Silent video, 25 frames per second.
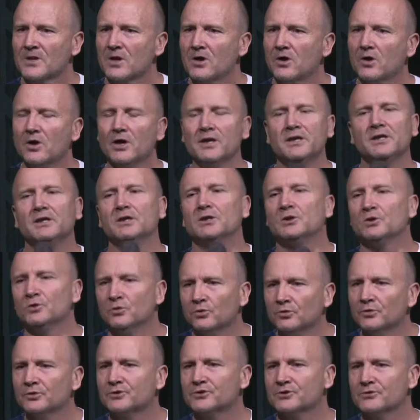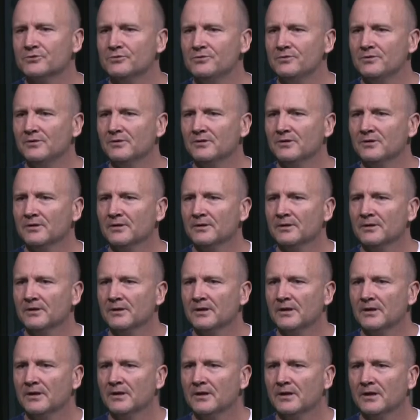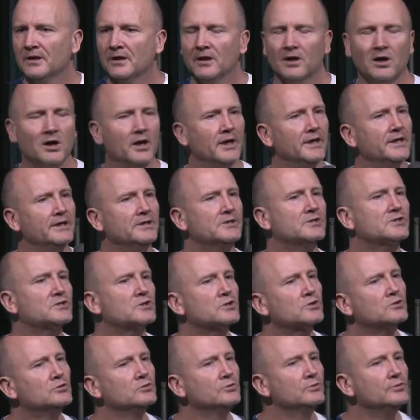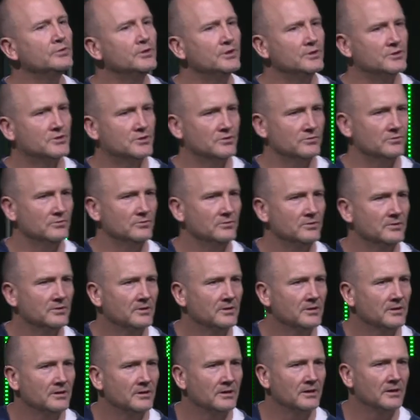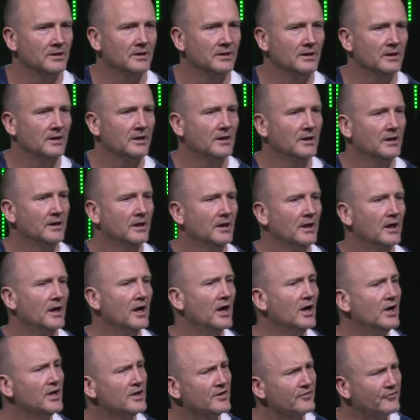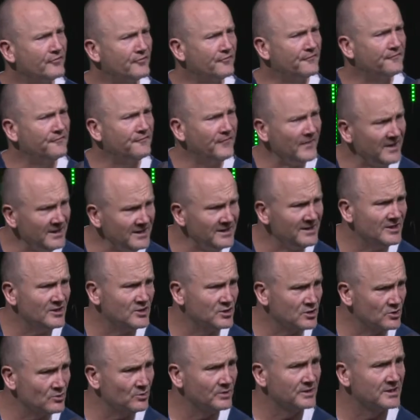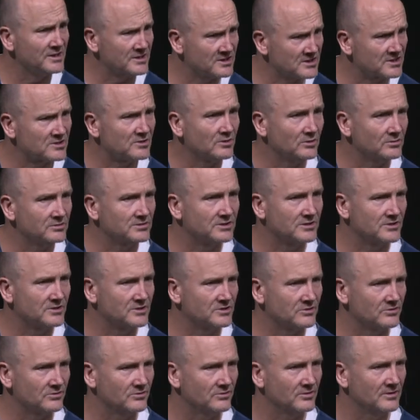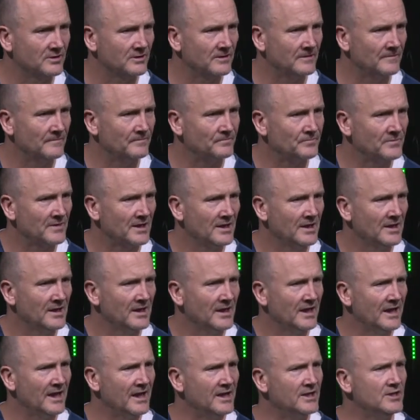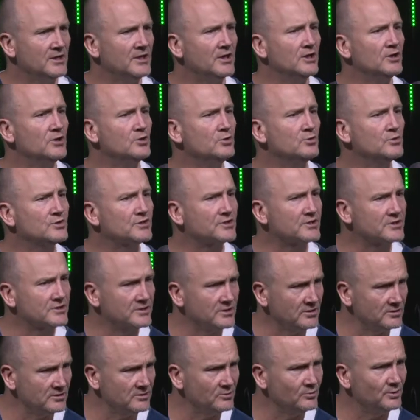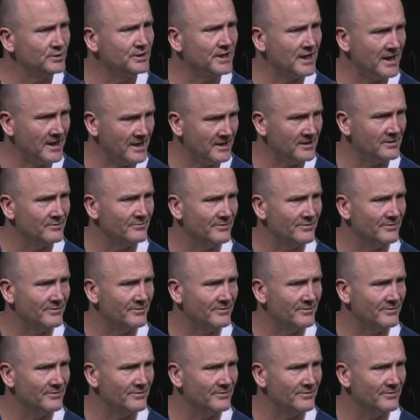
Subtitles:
I ignored you. I excluded you. I offended you and insulted you. And yet you still would hang